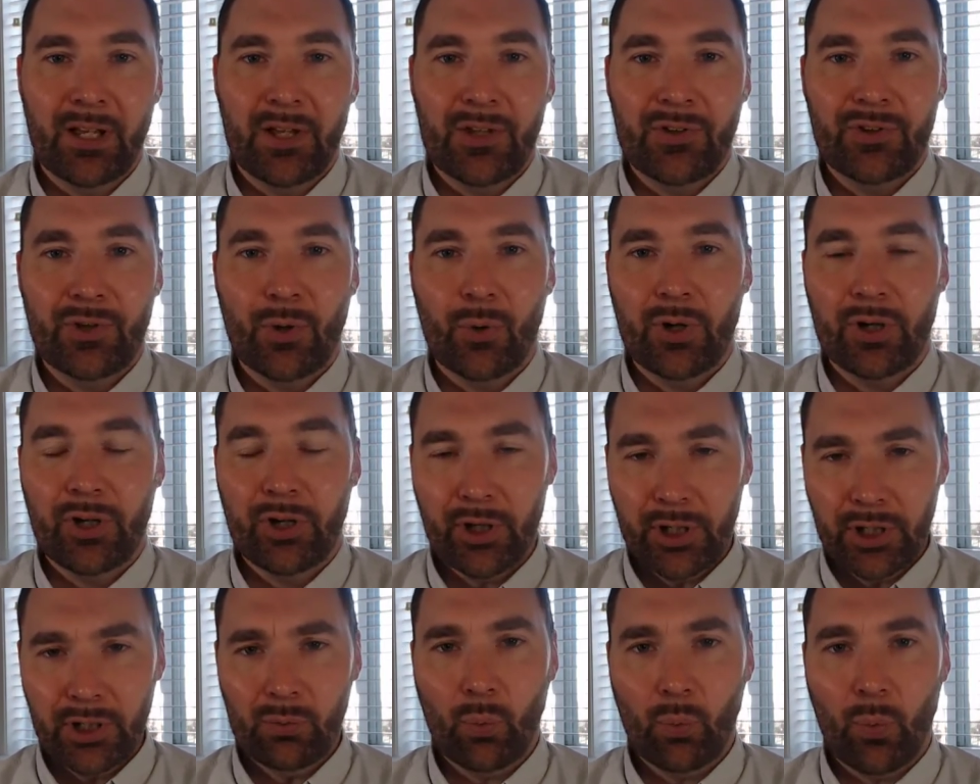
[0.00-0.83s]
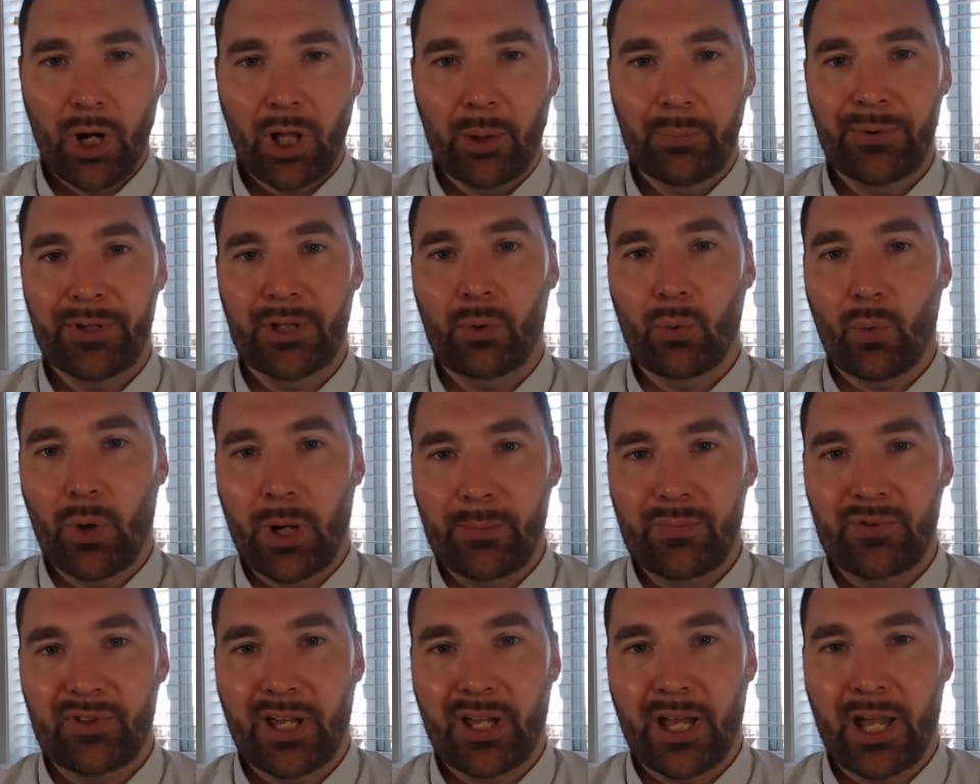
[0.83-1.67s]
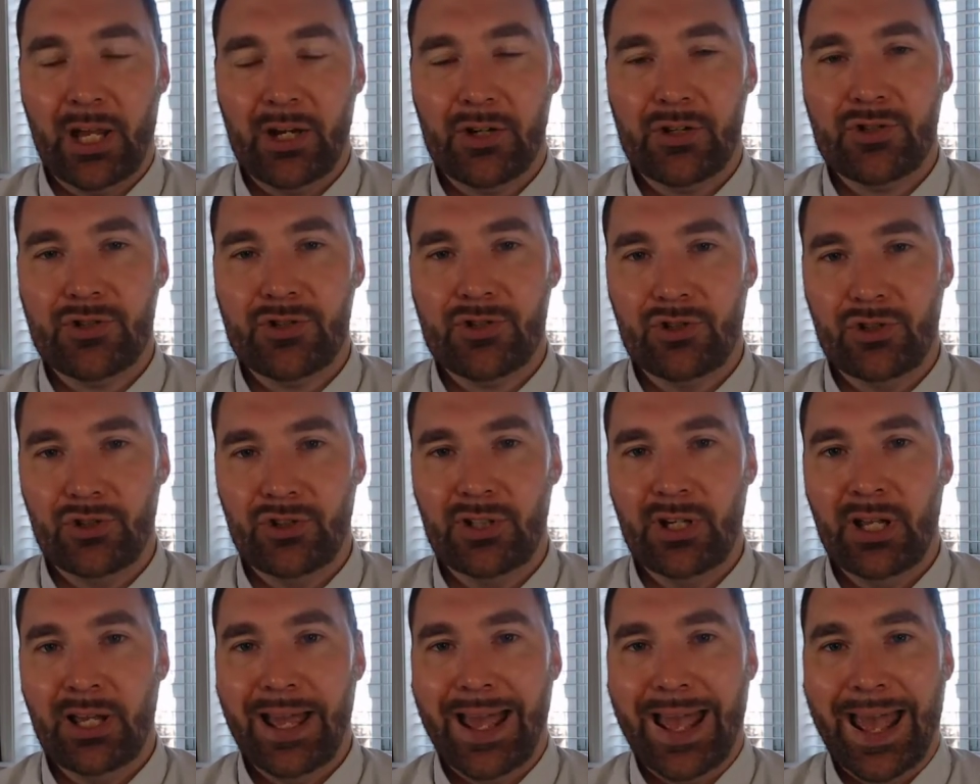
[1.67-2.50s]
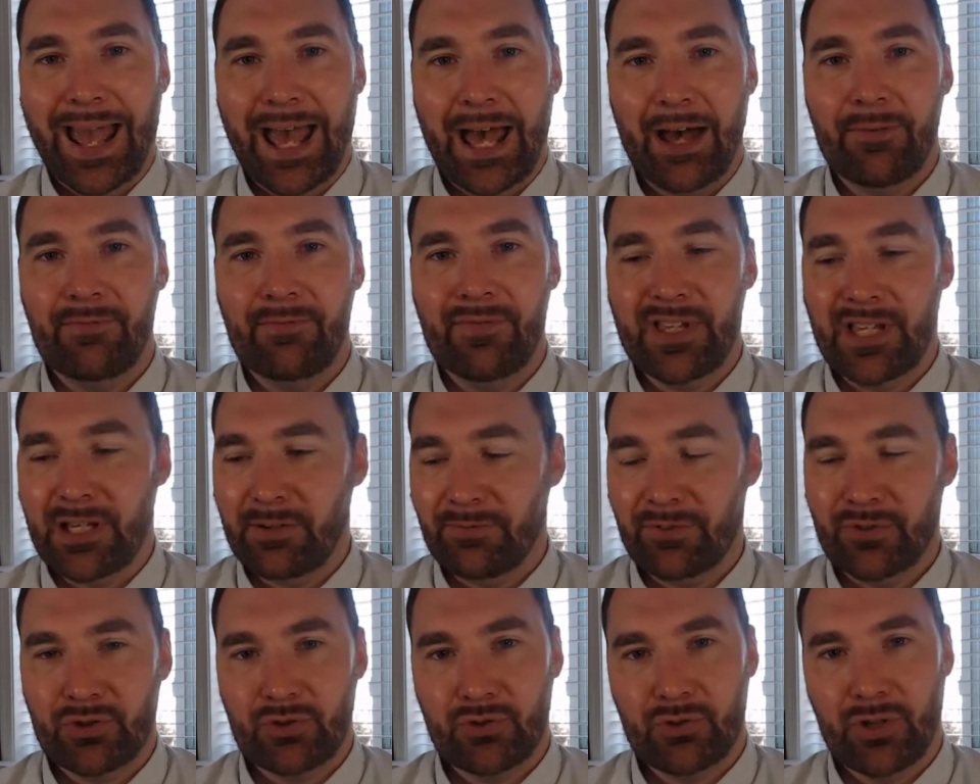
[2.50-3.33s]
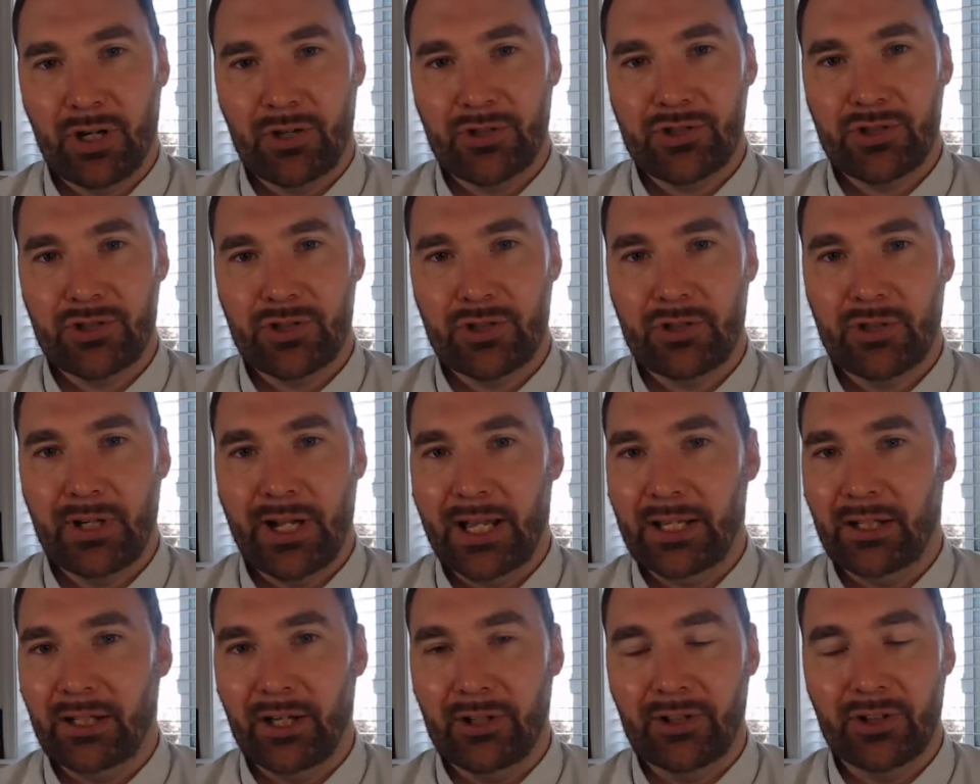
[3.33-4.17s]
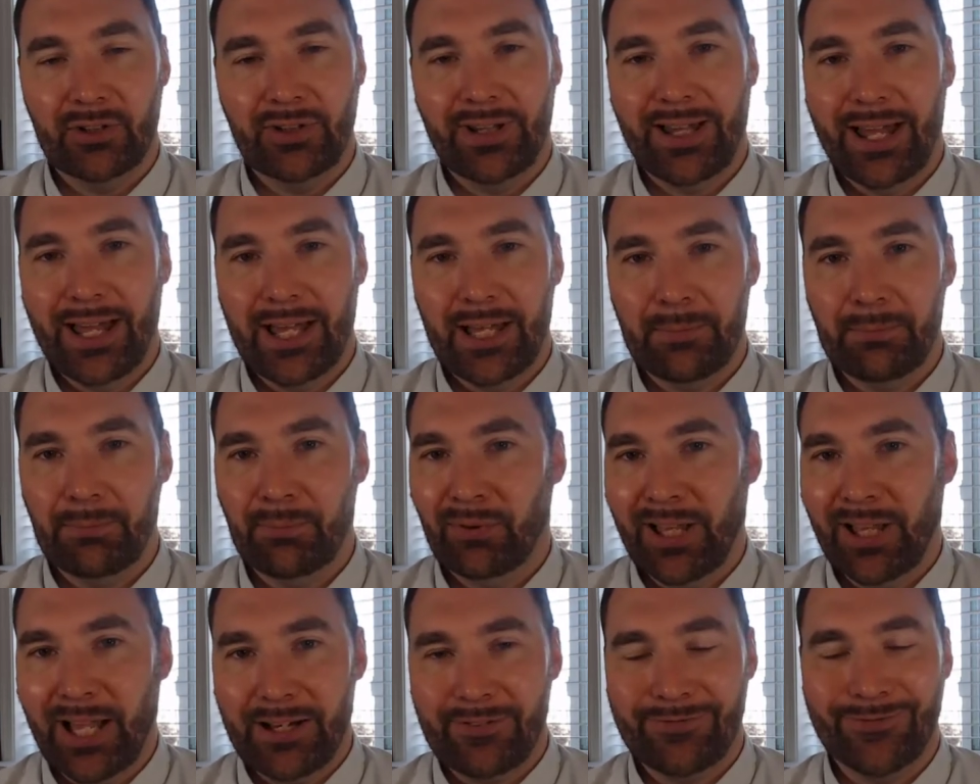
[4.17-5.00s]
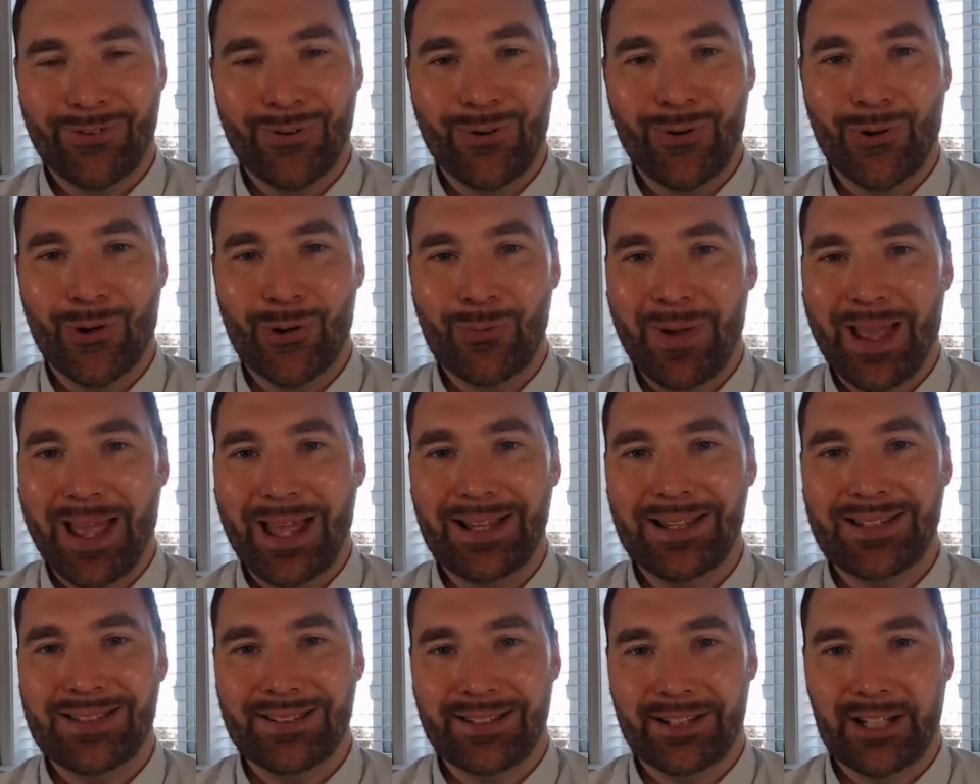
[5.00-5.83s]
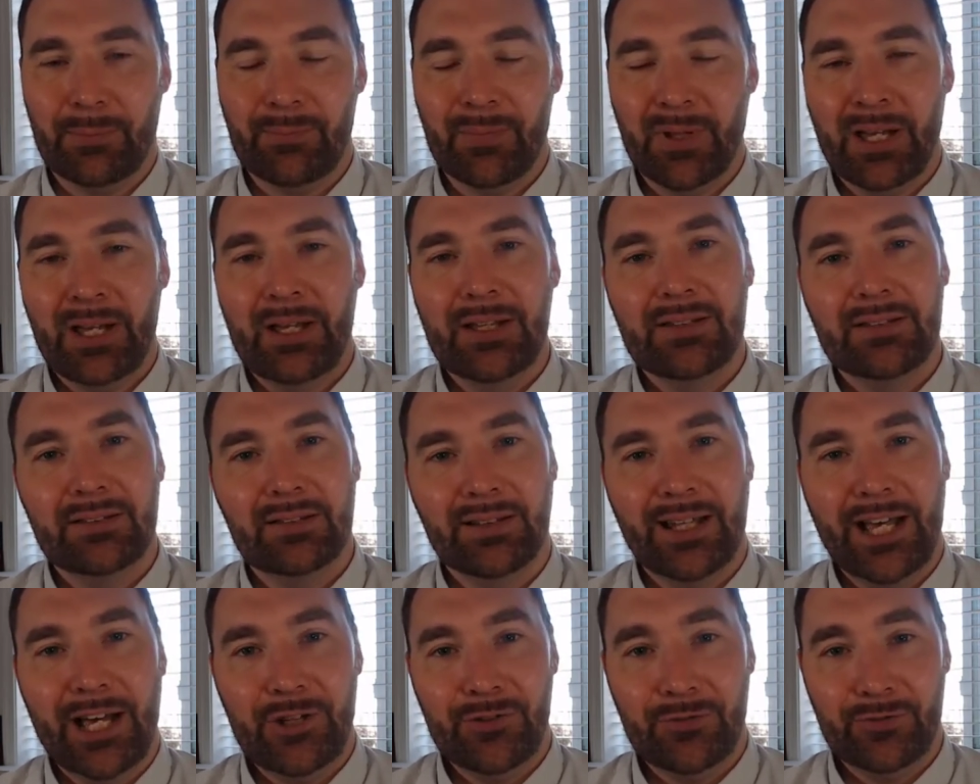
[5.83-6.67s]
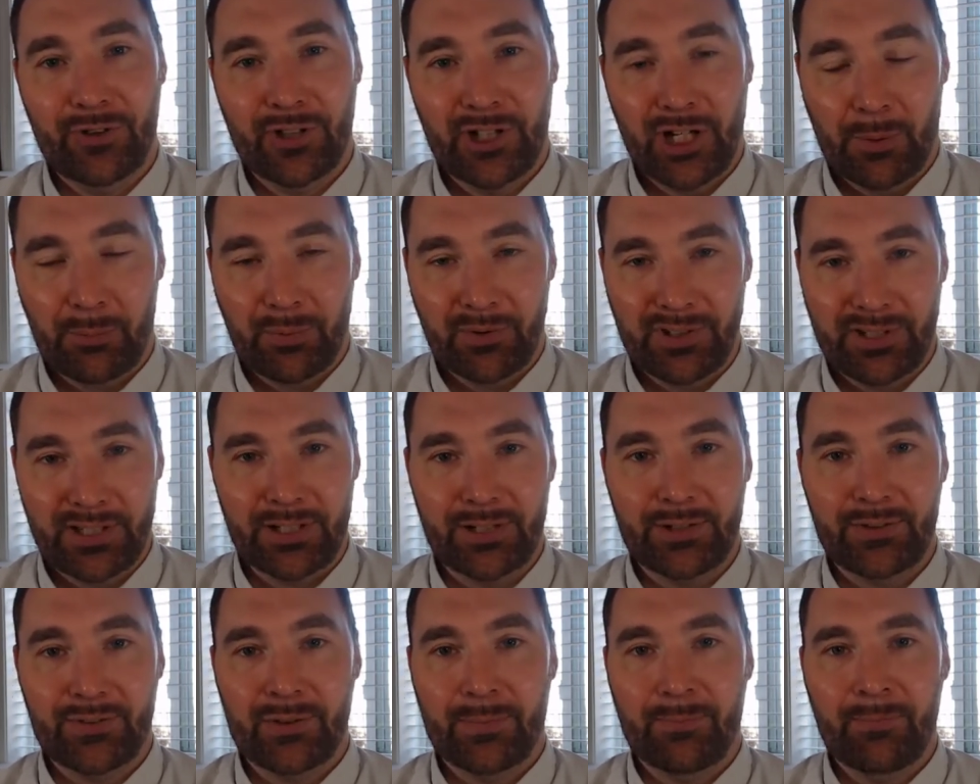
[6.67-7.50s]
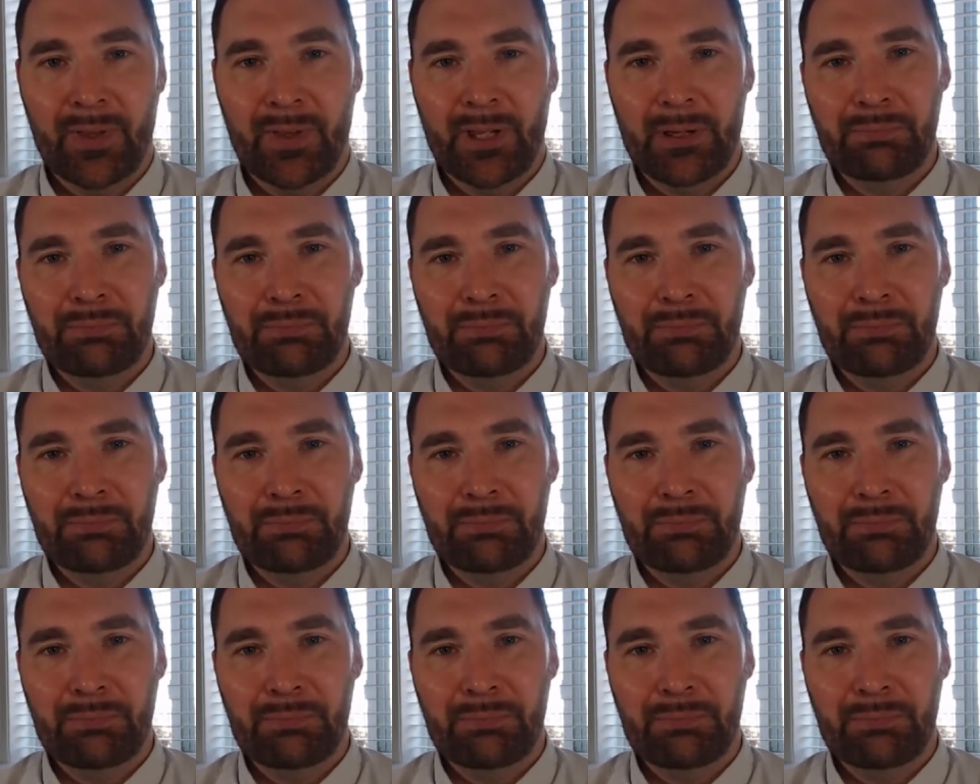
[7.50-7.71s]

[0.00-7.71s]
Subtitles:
So a good, well-built website should have the infrastructure and underlying platform and setup to last for a couple of years.